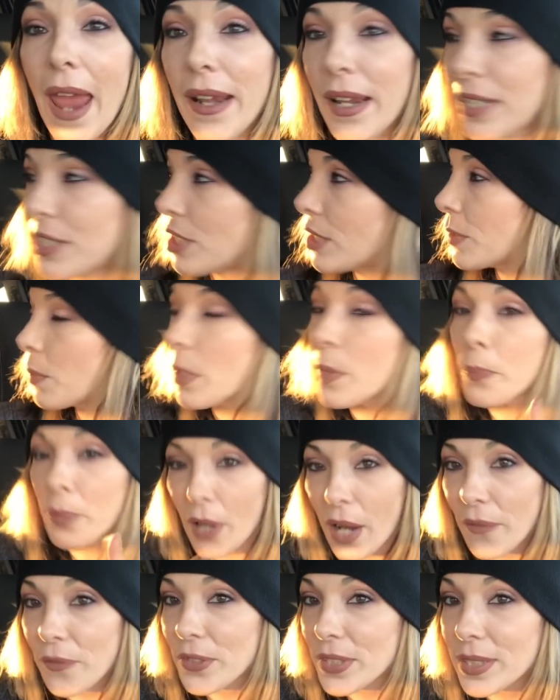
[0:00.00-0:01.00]
And I just want to
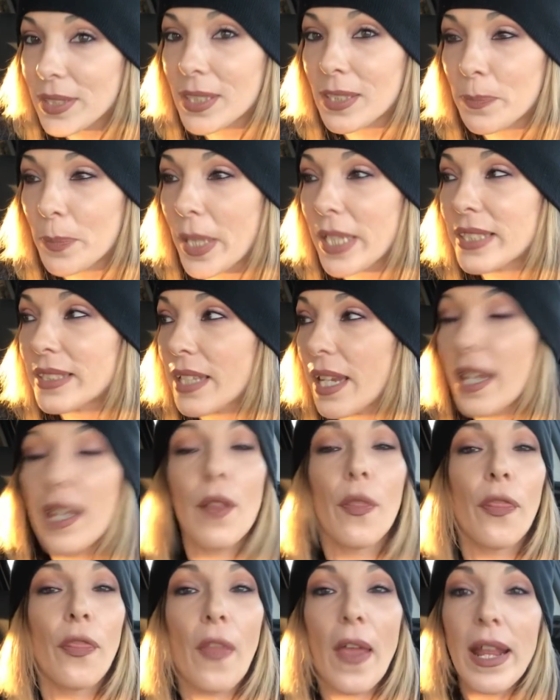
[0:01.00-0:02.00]
preface this by
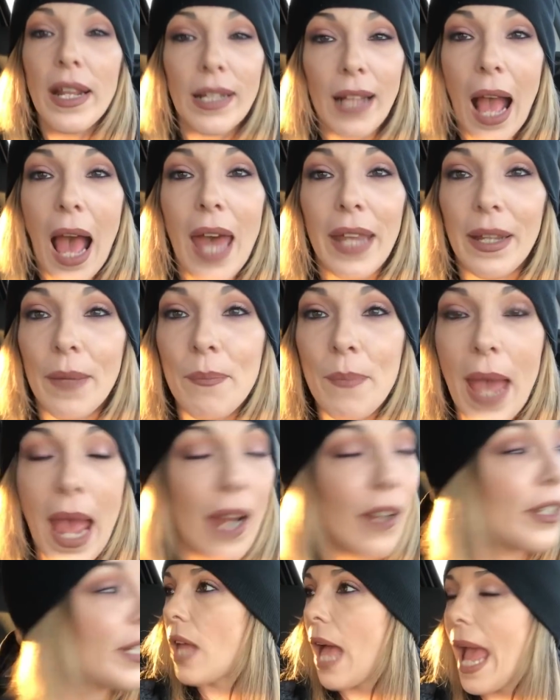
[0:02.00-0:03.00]
saying, thank God I'm
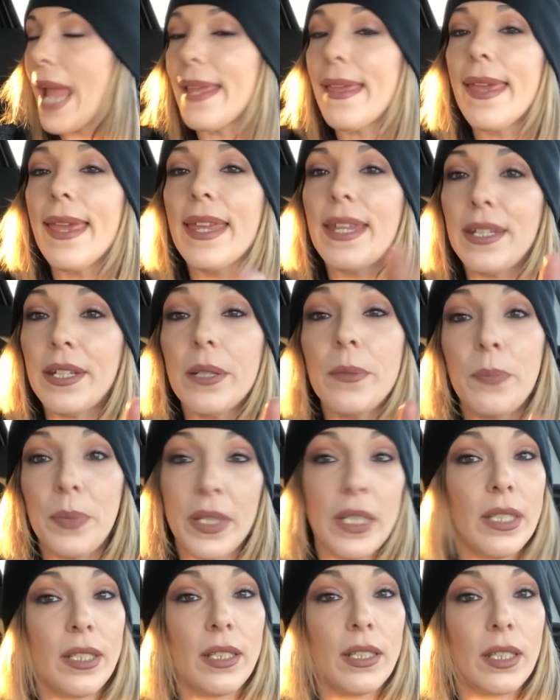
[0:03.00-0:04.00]
married. I hated
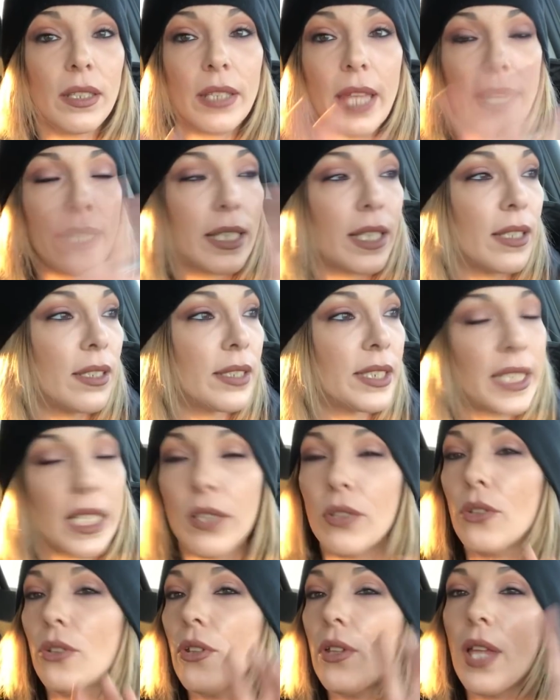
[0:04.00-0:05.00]
being, like,
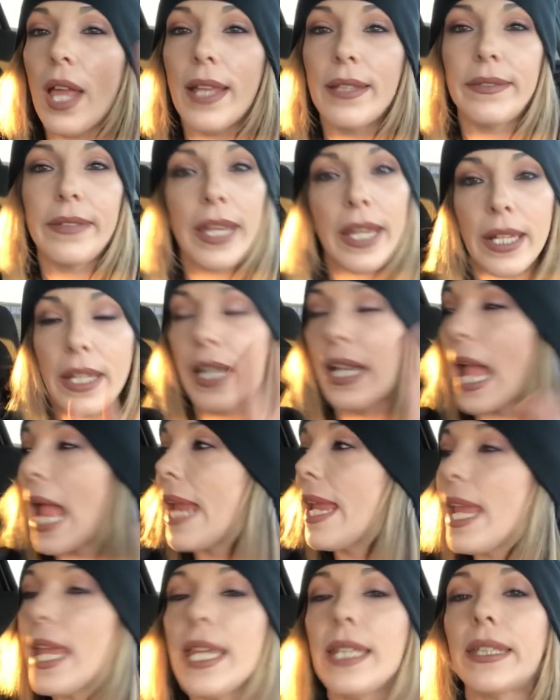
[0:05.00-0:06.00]
single and dating.
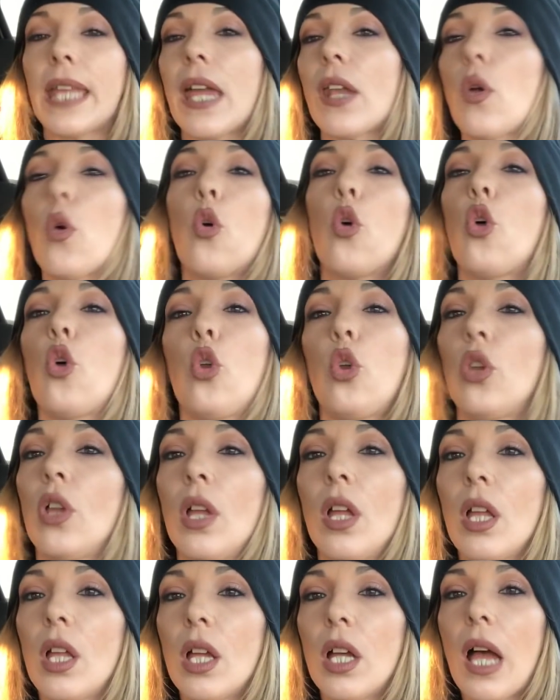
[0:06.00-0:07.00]

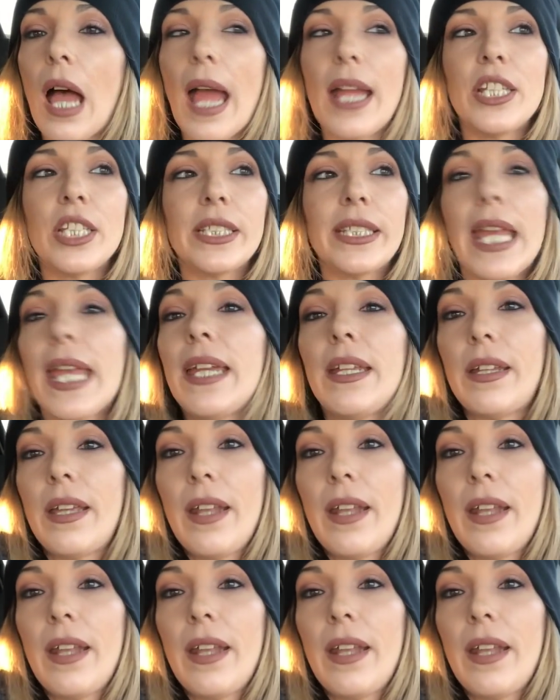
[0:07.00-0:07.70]
I just hate